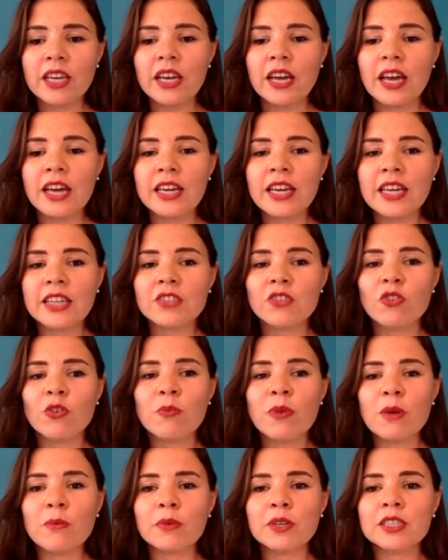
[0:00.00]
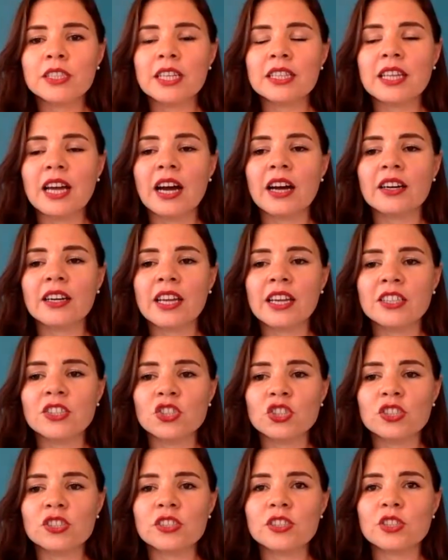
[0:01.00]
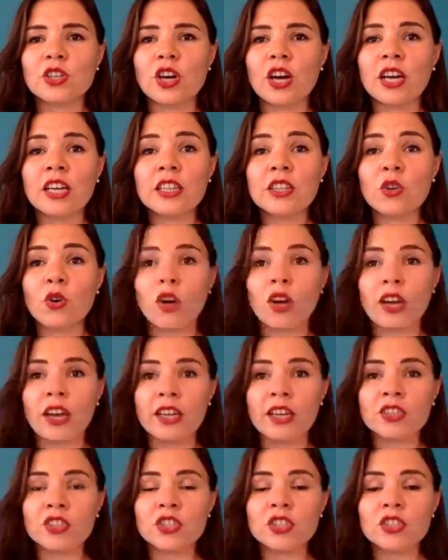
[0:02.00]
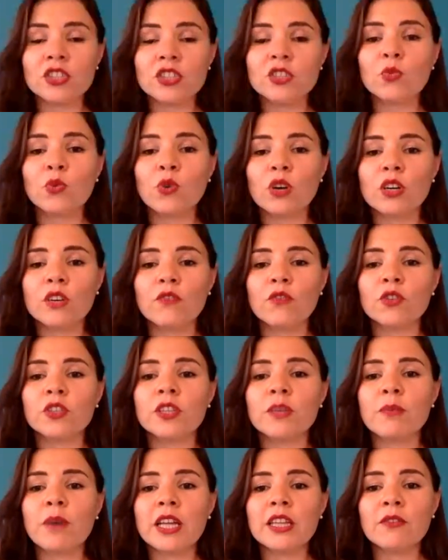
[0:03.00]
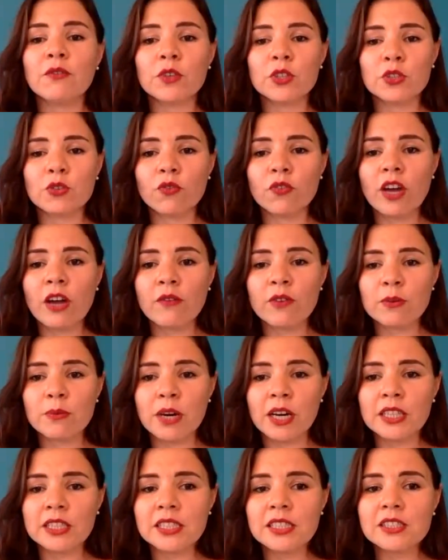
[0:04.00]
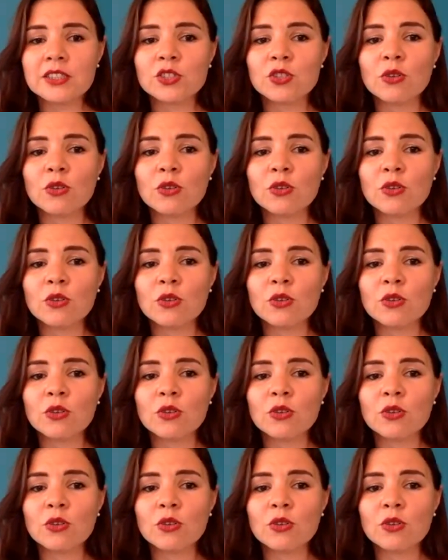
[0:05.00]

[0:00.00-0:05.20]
Again, remember that archangels and angels work for the benefit of everybody.